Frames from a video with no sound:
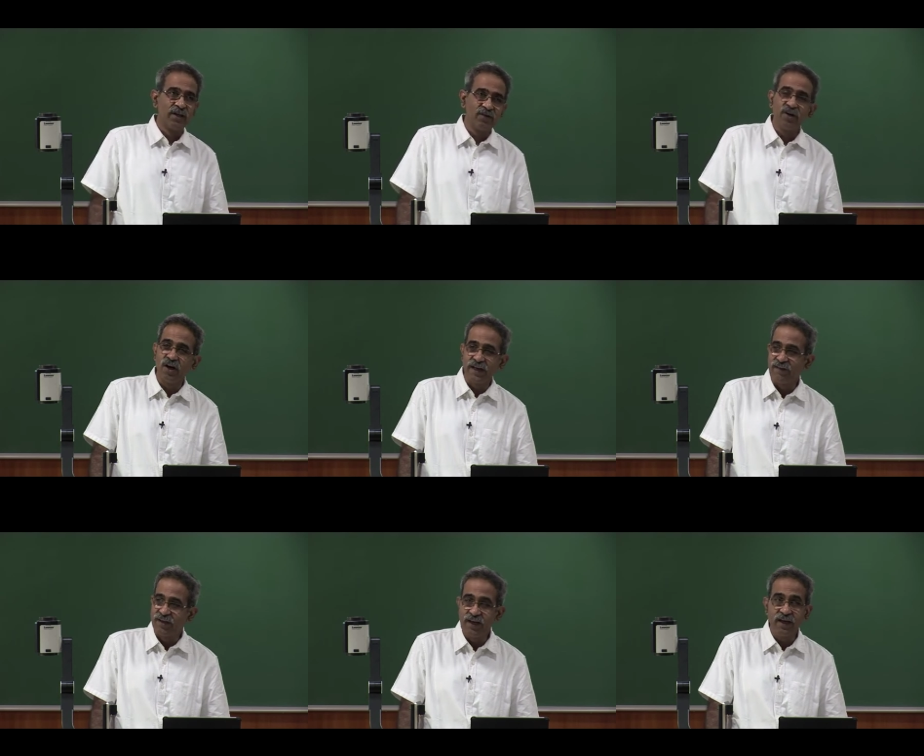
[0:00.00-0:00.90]
It will not
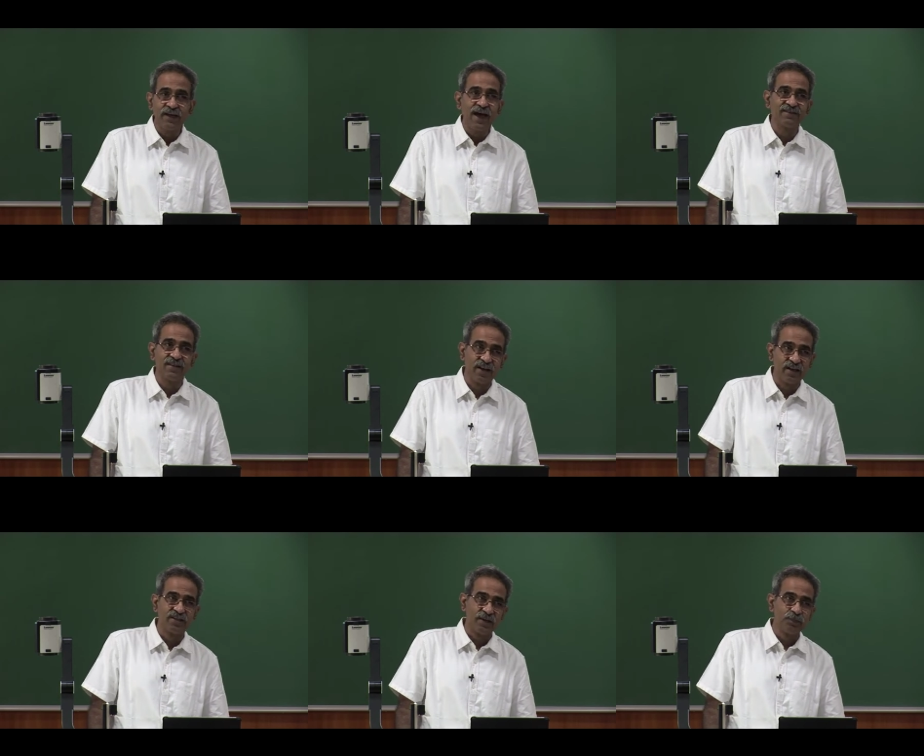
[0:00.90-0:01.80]
have any
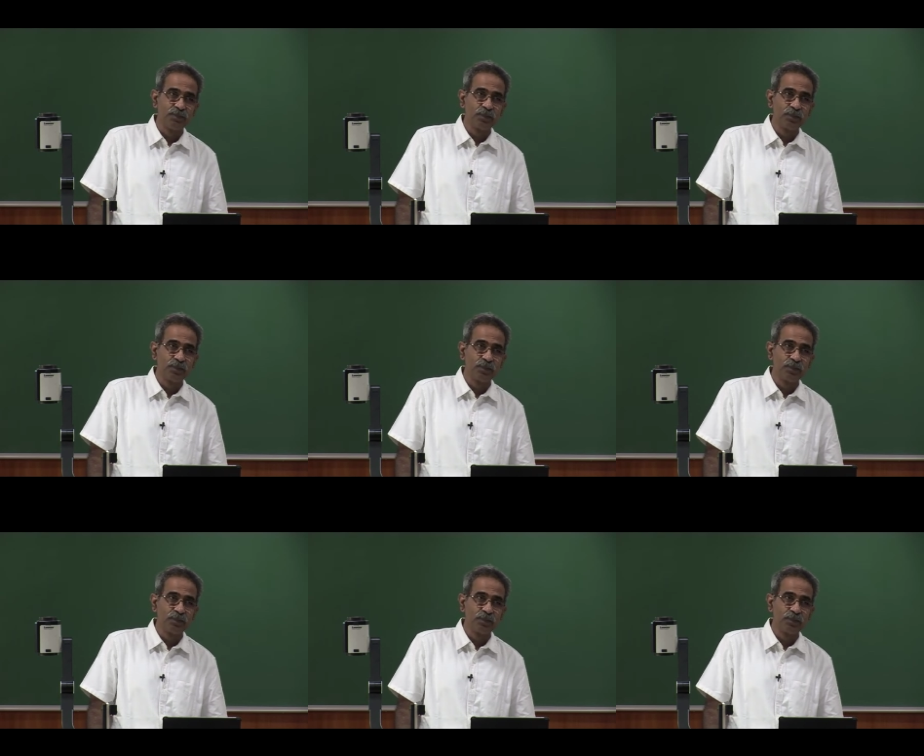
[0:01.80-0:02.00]
acceleration.